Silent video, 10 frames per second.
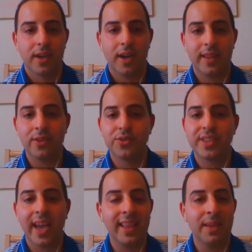uh, they use
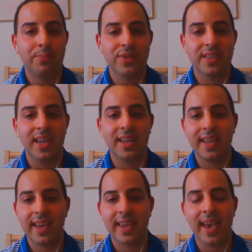90% of
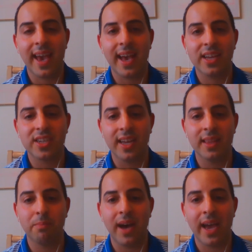their cash on
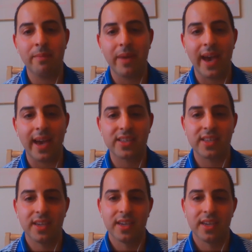the buybacks